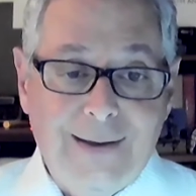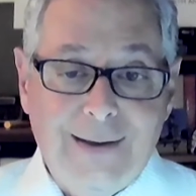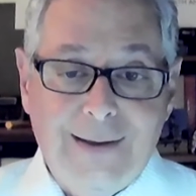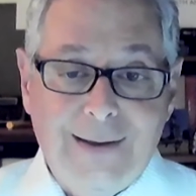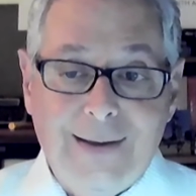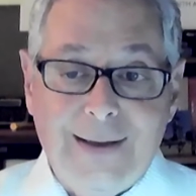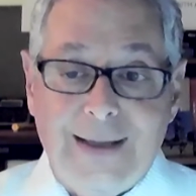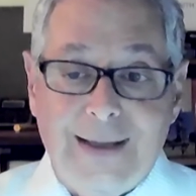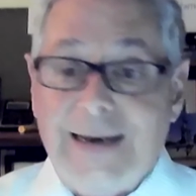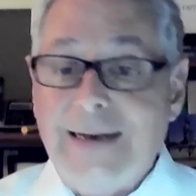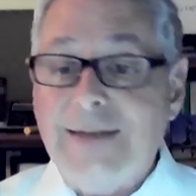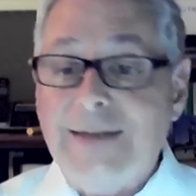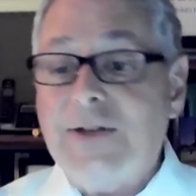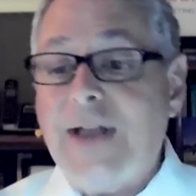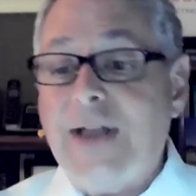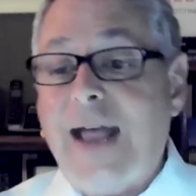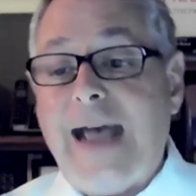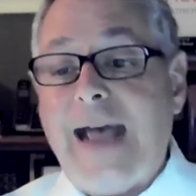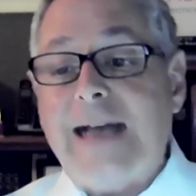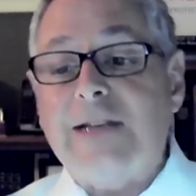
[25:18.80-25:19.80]
it is
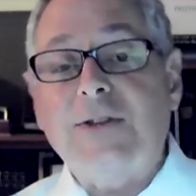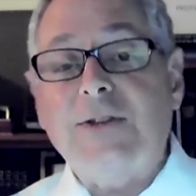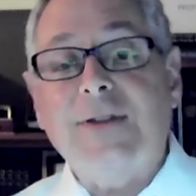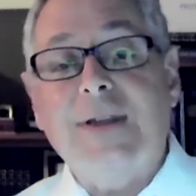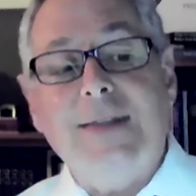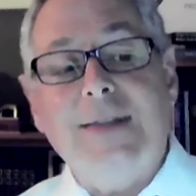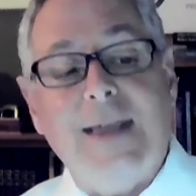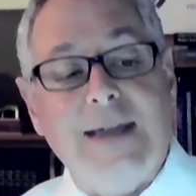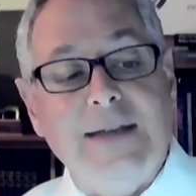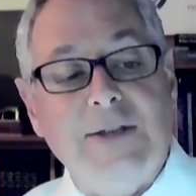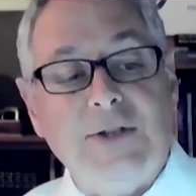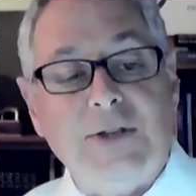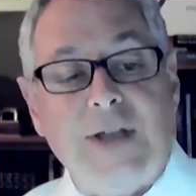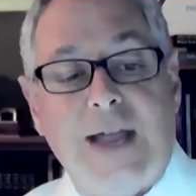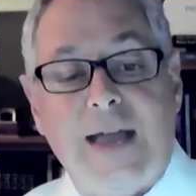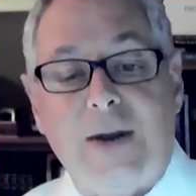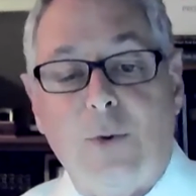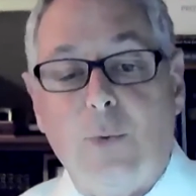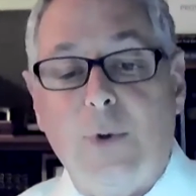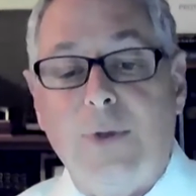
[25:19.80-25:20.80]
to ask that they
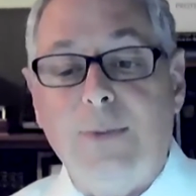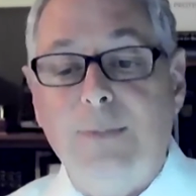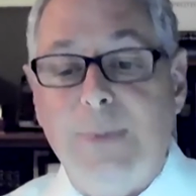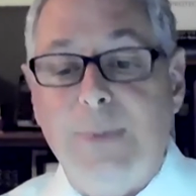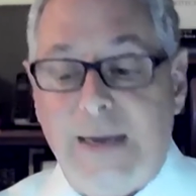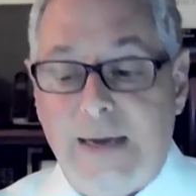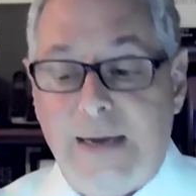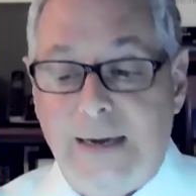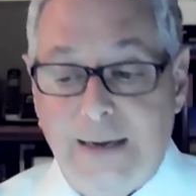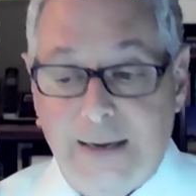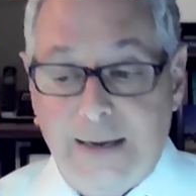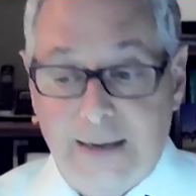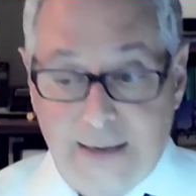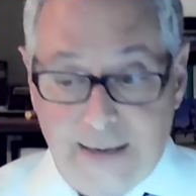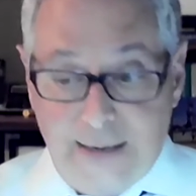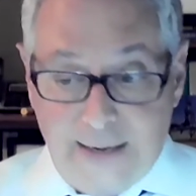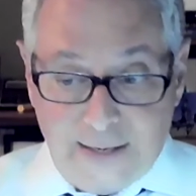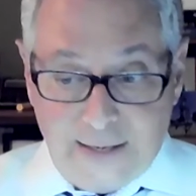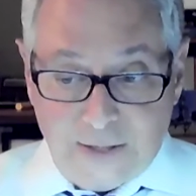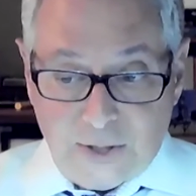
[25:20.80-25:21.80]
stand with me
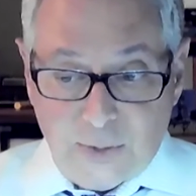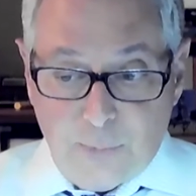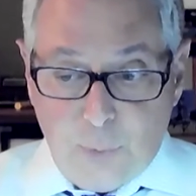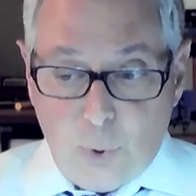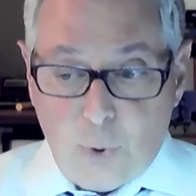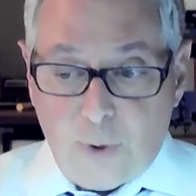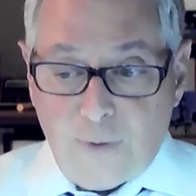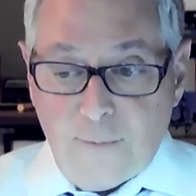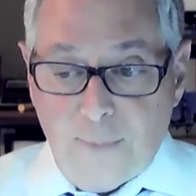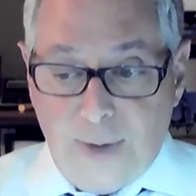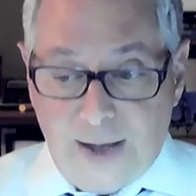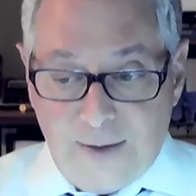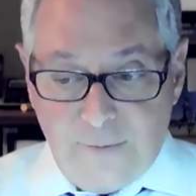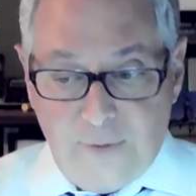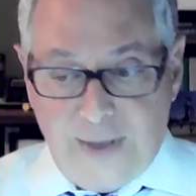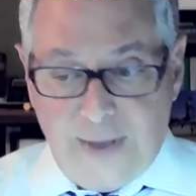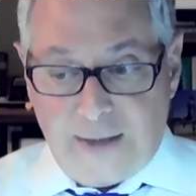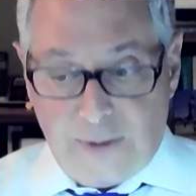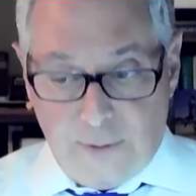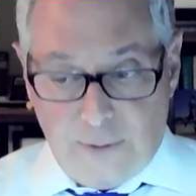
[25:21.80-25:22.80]
in support of my
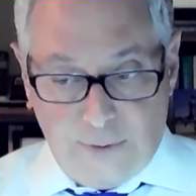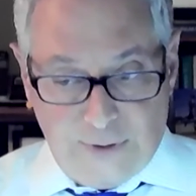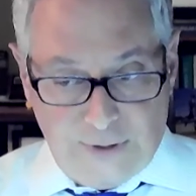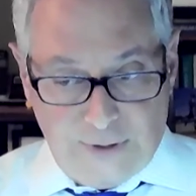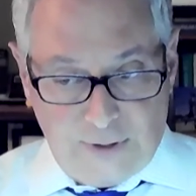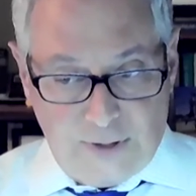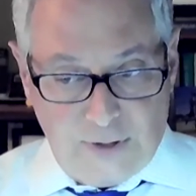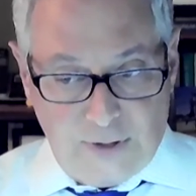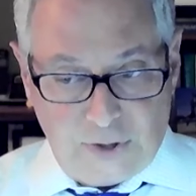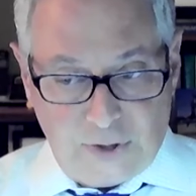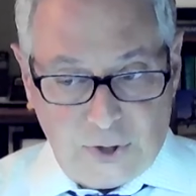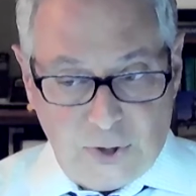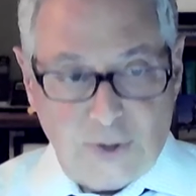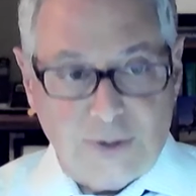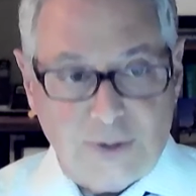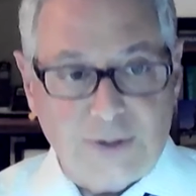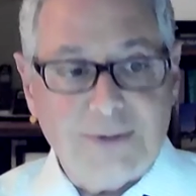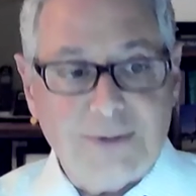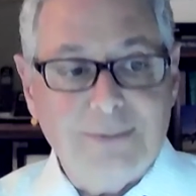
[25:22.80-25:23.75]
values and concerns.